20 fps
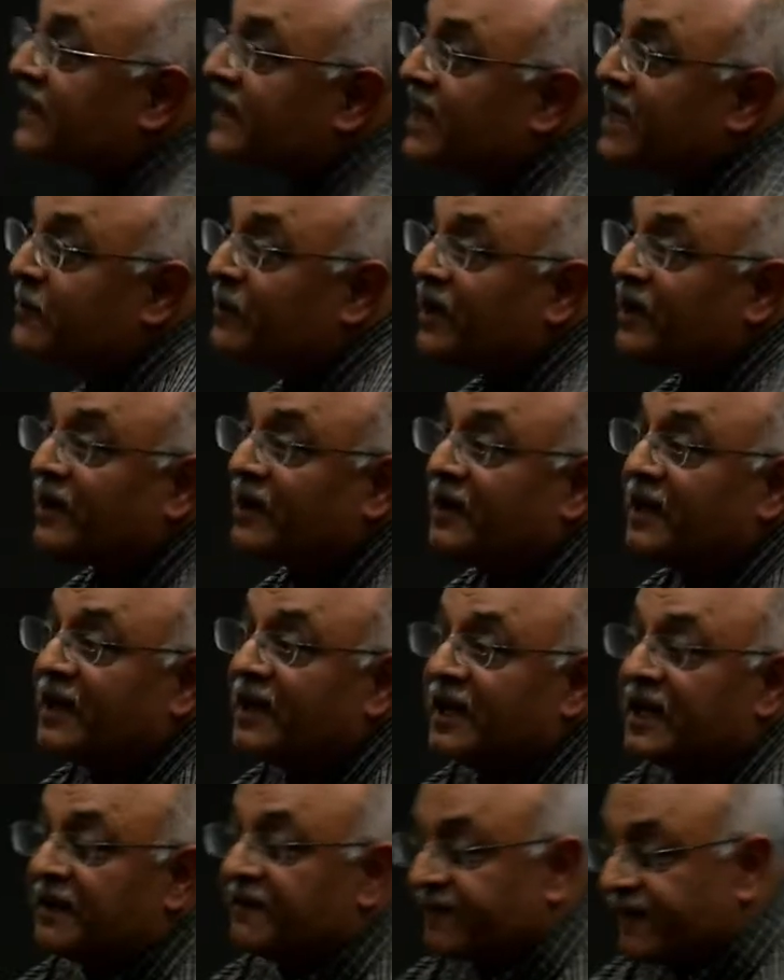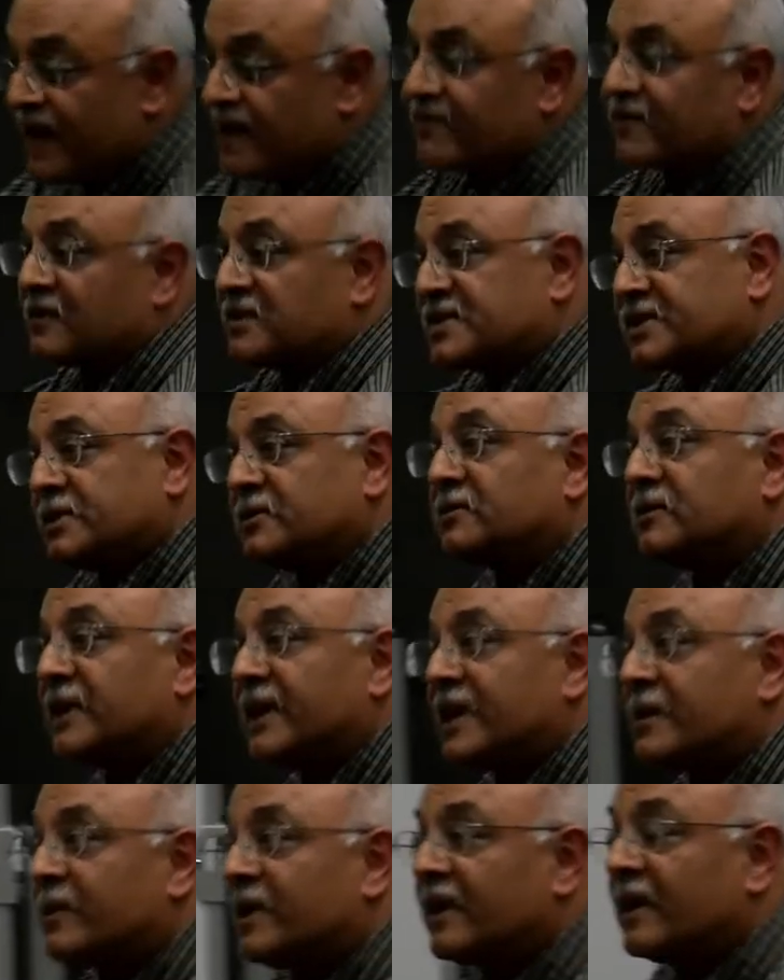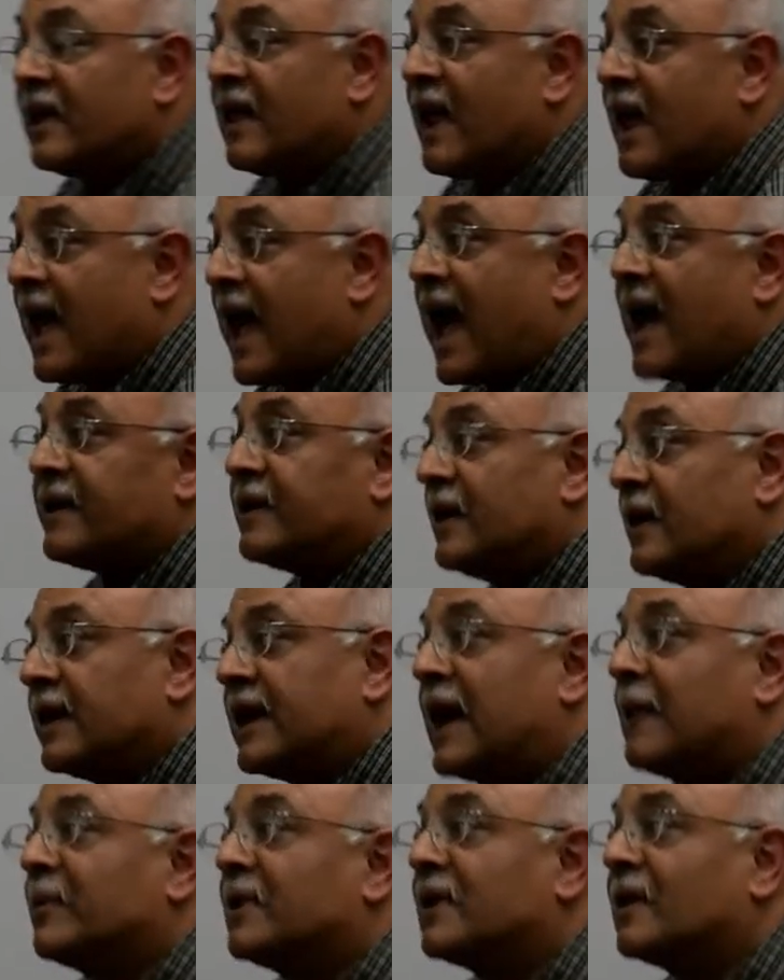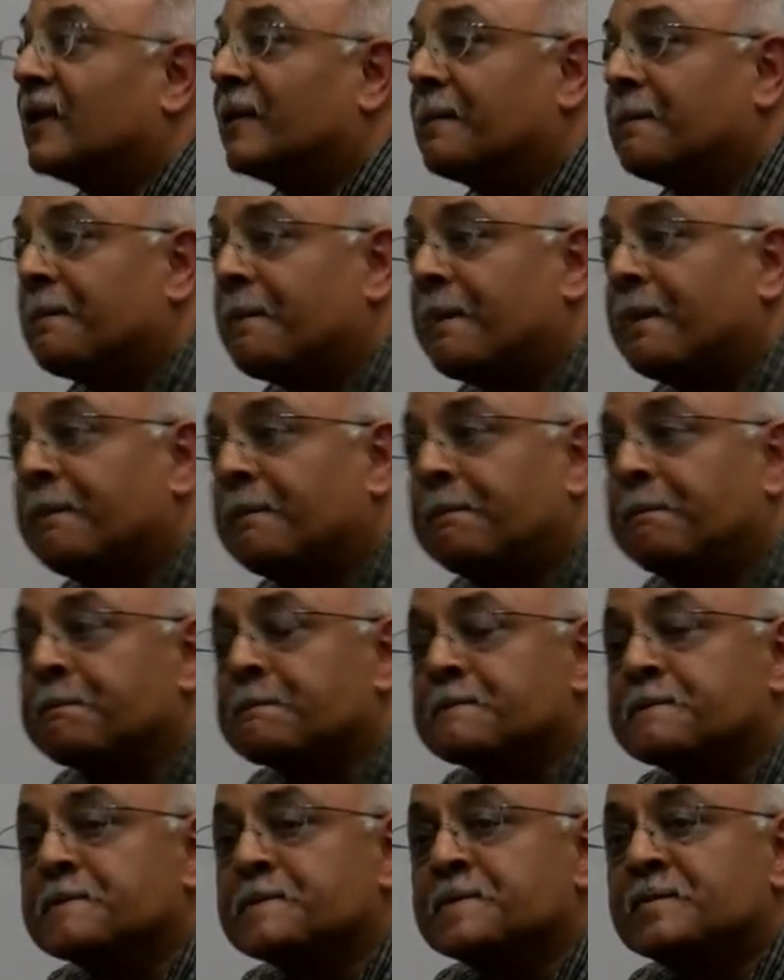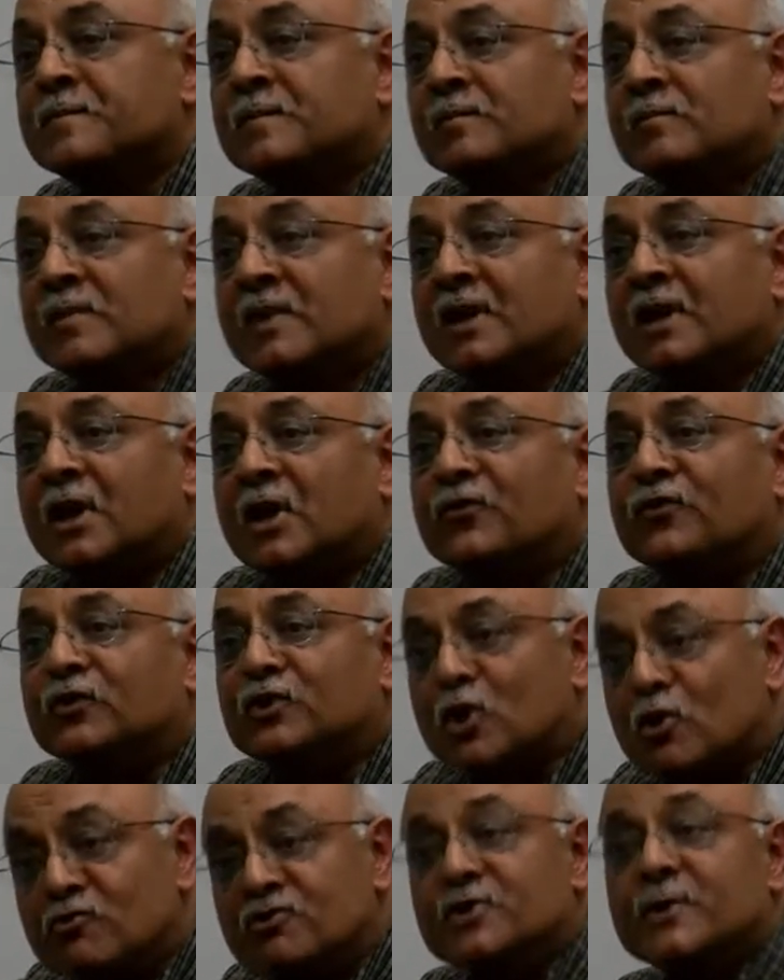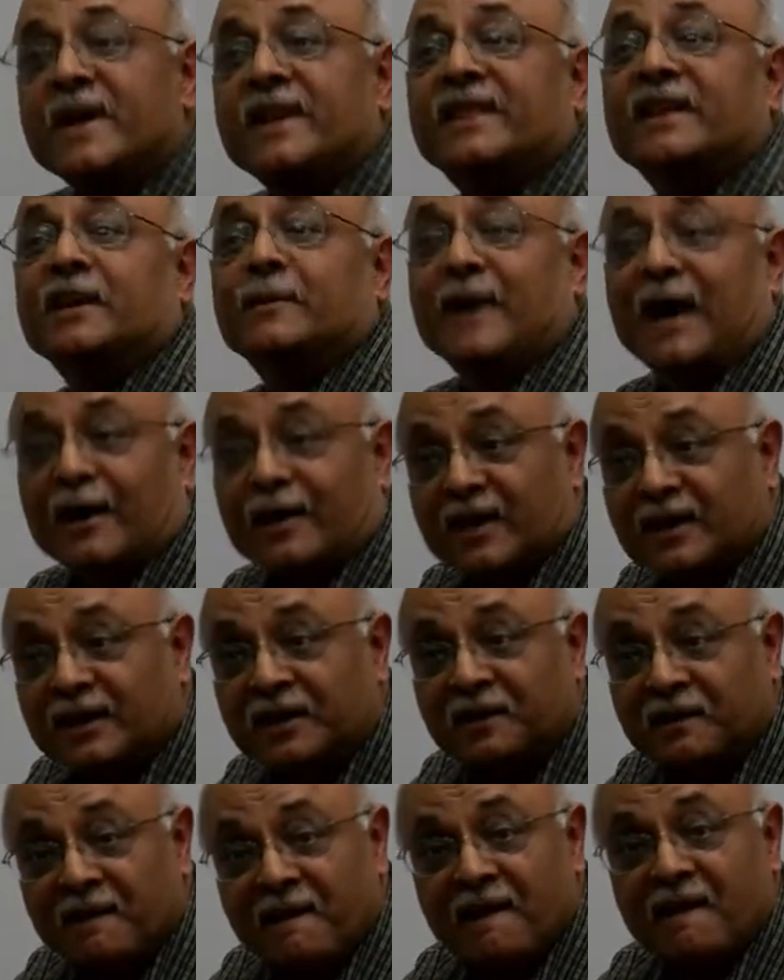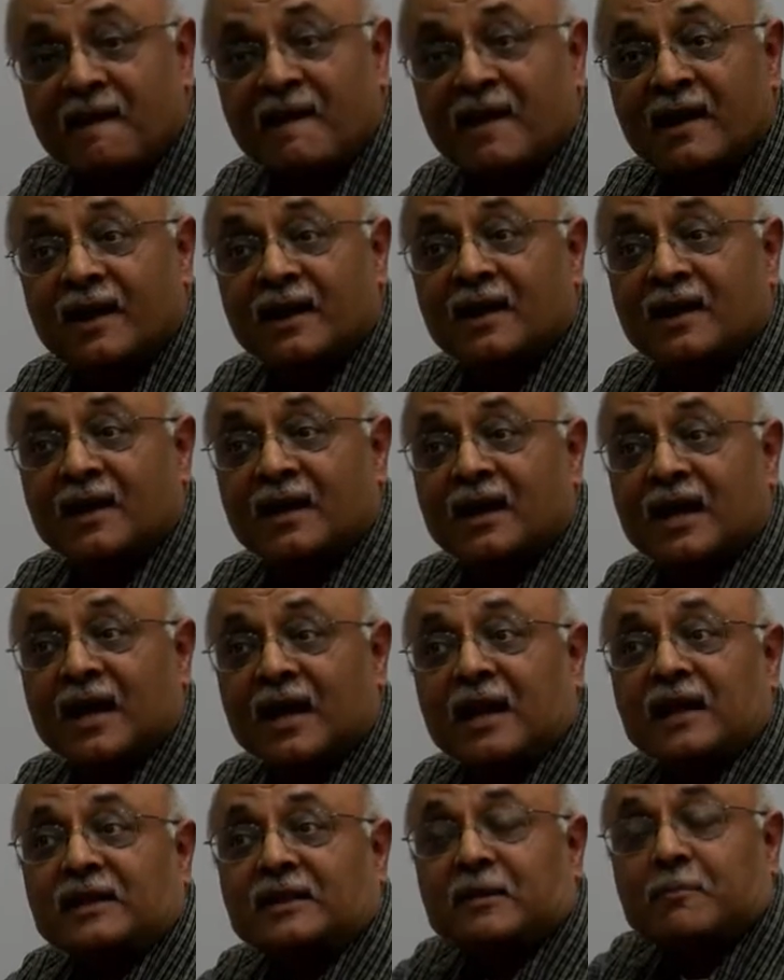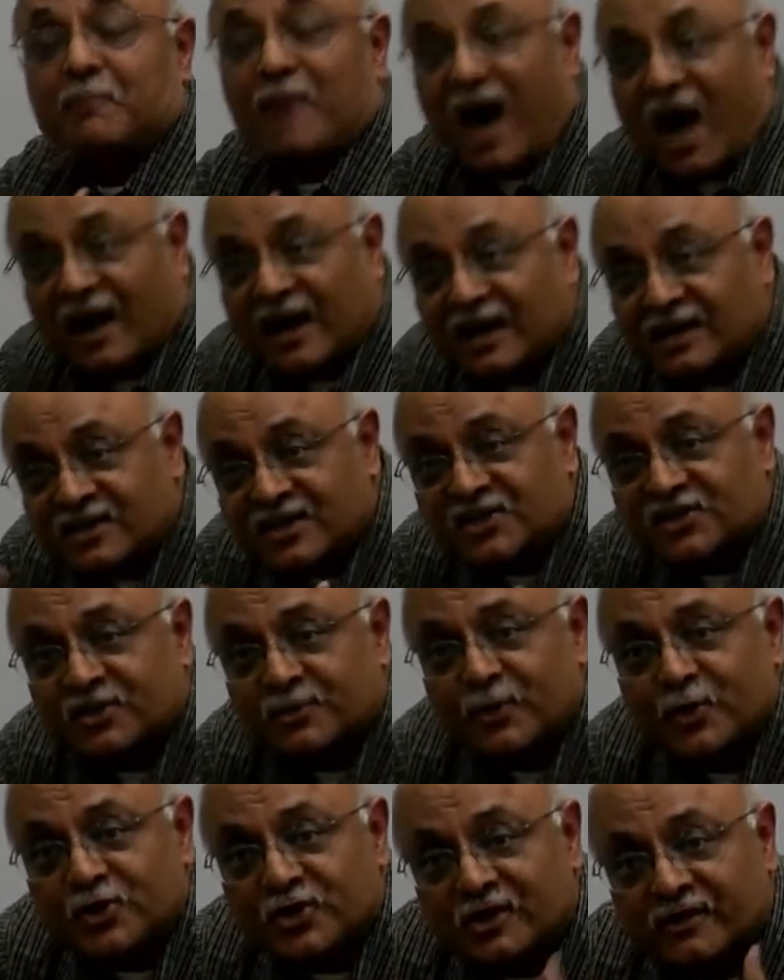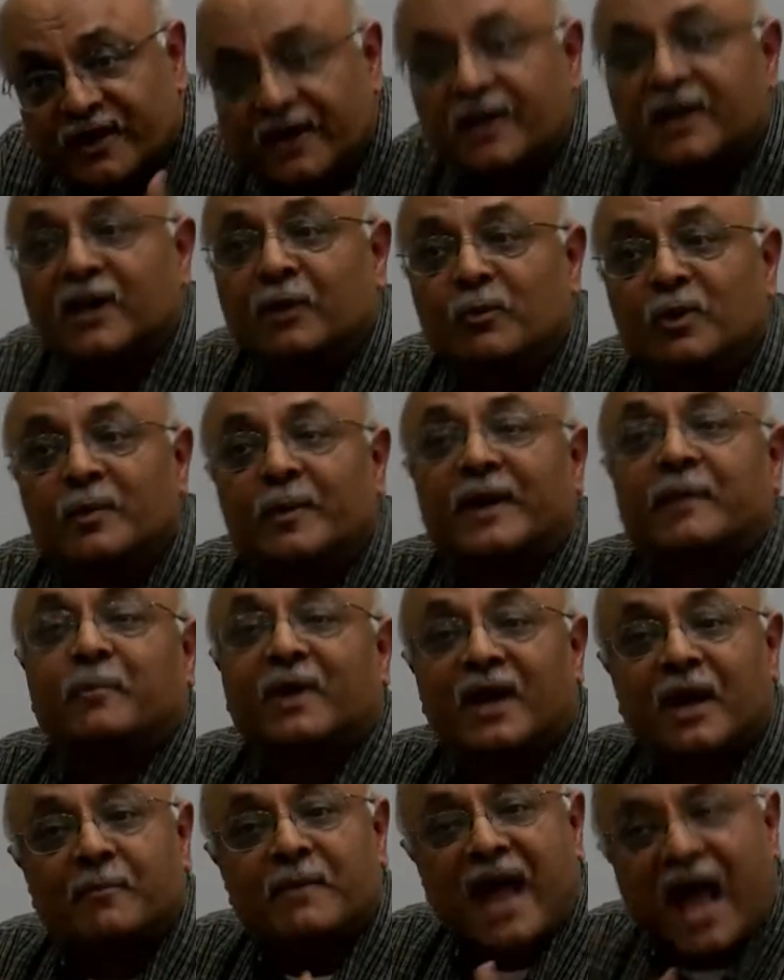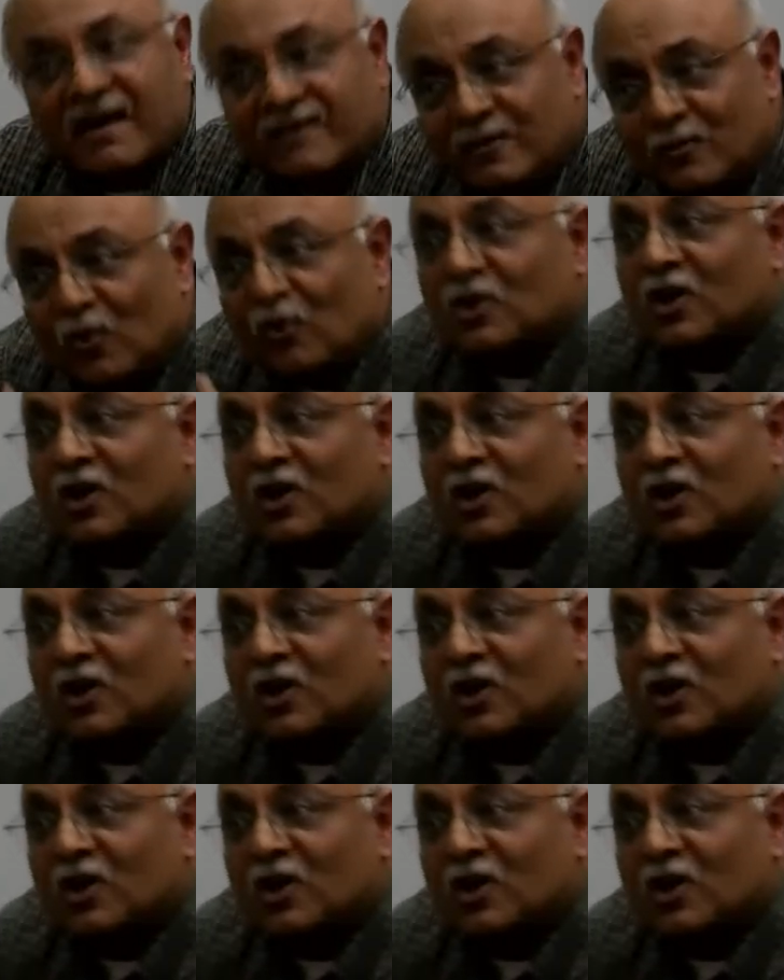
labor in favor of skilled labor and capital. If you don't do anything about it, the market distribution of income will be become ever more